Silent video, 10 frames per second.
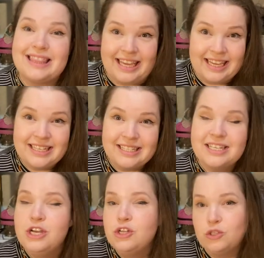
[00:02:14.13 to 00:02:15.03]
things
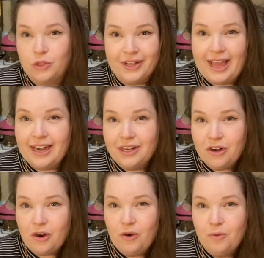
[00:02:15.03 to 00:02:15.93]
to look at in your
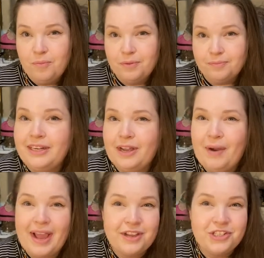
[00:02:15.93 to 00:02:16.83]
home. Now,
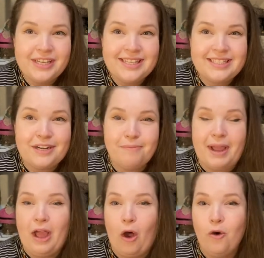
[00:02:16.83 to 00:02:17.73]
I actually consider my
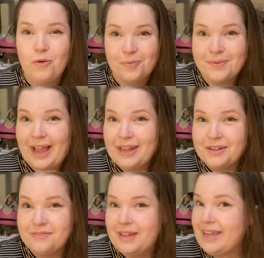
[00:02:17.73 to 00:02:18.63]
home kind
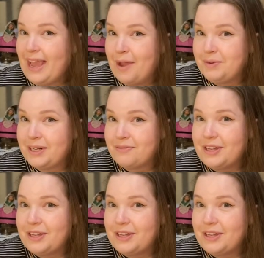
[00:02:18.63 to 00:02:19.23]
of a cabinet of